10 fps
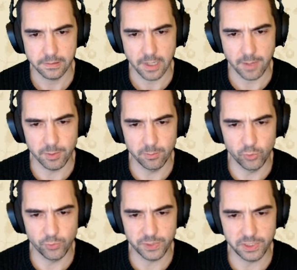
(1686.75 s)
gonna
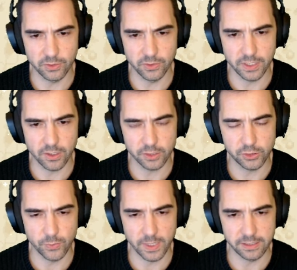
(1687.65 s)
move here and not
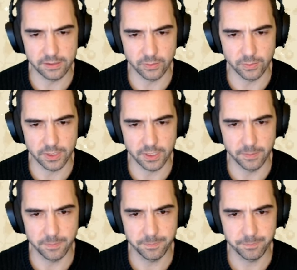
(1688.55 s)
do anything with
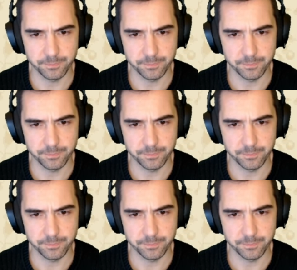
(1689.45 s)
him.